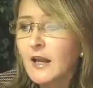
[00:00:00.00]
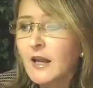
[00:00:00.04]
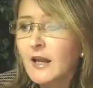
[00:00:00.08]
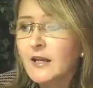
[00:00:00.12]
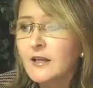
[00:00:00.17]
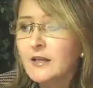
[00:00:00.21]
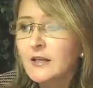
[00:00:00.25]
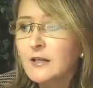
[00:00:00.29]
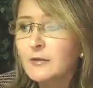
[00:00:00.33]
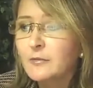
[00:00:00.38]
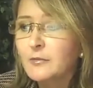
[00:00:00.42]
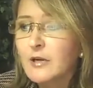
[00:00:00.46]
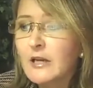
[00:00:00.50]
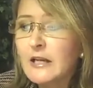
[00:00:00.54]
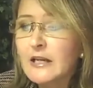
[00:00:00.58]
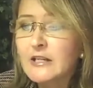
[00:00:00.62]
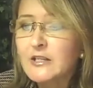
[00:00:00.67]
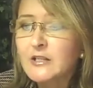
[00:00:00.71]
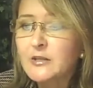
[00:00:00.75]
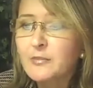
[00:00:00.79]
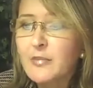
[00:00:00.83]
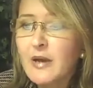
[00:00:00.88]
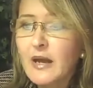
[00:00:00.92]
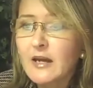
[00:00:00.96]
And he
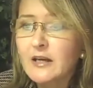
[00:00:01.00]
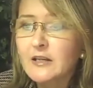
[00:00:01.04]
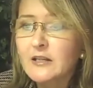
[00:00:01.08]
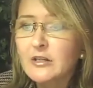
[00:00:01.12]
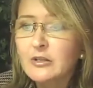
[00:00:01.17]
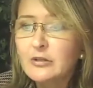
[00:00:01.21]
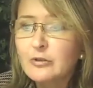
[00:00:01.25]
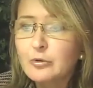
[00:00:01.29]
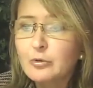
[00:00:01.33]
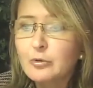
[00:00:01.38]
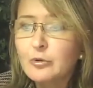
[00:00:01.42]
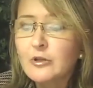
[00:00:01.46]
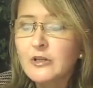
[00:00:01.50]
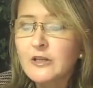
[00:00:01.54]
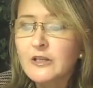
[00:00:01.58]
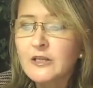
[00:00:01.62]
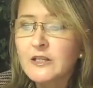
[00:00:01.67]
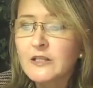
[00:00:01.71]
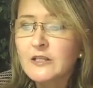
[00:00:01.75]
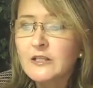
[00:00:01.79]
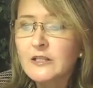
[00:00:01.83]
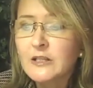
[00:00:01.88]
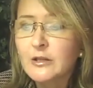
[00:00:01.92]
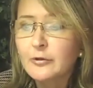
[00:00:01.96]
relates it back to Doodle
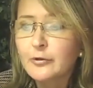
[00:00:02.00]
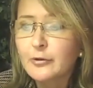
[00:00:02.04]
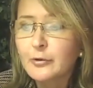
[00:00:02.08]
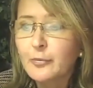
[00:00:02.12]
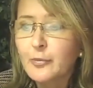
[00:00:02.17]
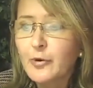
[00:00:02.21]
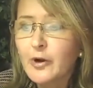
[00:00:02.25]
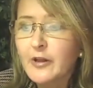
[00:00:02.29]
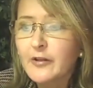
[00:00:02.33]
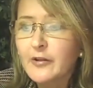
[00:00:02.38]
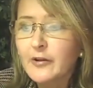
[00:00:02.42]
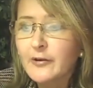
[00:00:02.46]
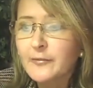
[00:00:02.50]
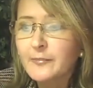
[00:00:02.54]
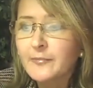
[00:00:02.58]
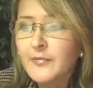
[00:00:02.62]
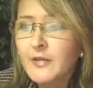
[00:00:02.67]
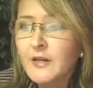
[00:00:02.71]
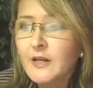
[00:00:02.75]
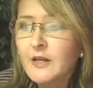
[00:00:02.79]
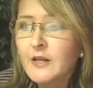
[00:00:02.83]
and his elder brother.